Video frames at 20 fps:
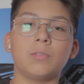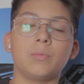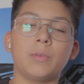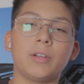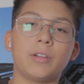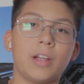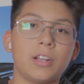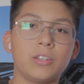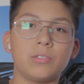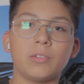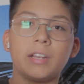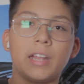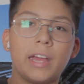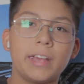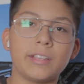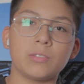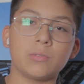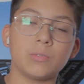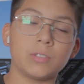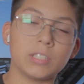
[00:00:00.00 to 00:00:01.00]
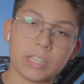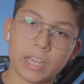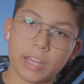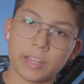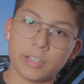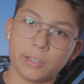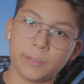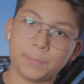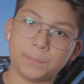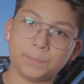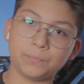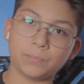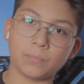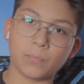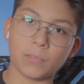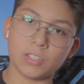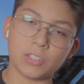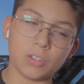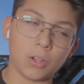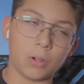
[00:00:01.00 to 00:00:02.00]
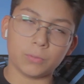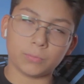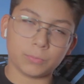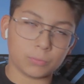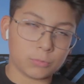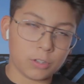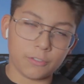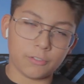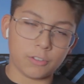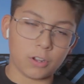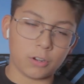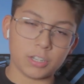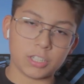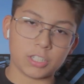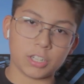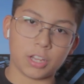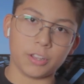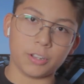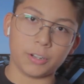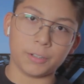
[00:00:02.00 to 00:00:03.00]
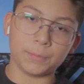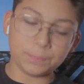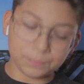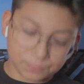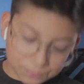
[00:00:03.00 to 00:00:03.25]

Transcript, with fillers: We graduated high school together, so we've known each other.